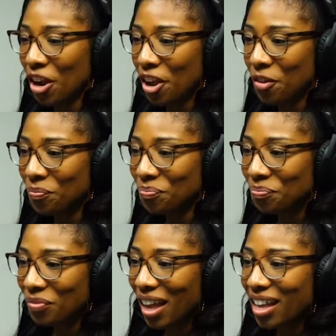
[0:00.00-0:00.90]
Right?
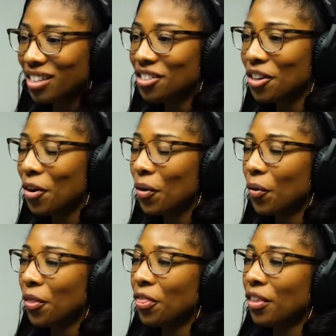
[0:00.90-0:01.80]

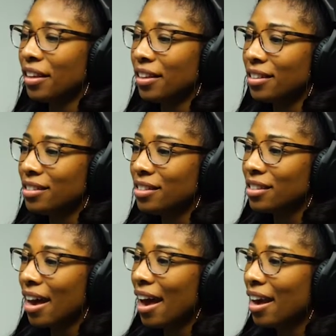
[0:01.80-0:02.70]
So things
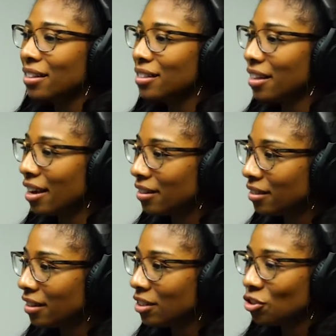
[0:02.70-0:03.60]
that had a stain on
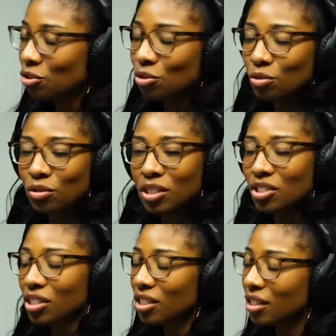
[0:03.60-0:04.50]
it that you truly
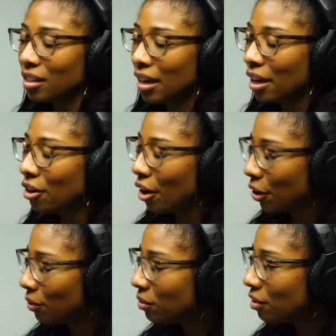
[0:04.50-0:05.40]
just did not
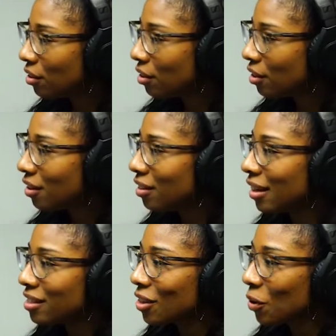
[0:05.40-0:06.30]
know.
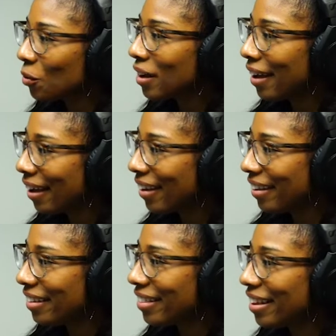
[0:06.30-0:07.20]
That's
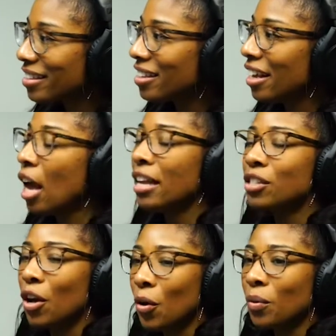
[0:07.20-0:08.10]
okay. It's
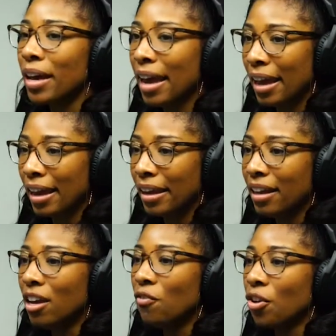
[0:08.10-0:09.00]
okay
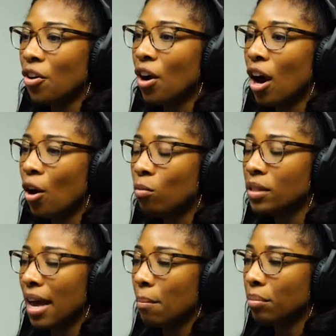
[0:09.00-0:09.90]
for your home to
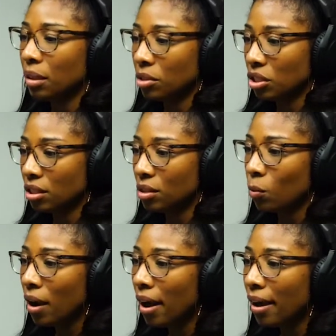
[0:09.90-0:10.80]
have blemishes.
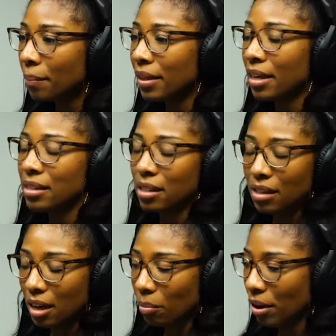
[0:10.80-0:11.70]
Why? Yeah, okay. Because it's
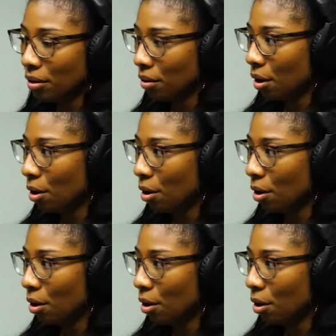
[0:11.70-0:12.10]
not a brand new home.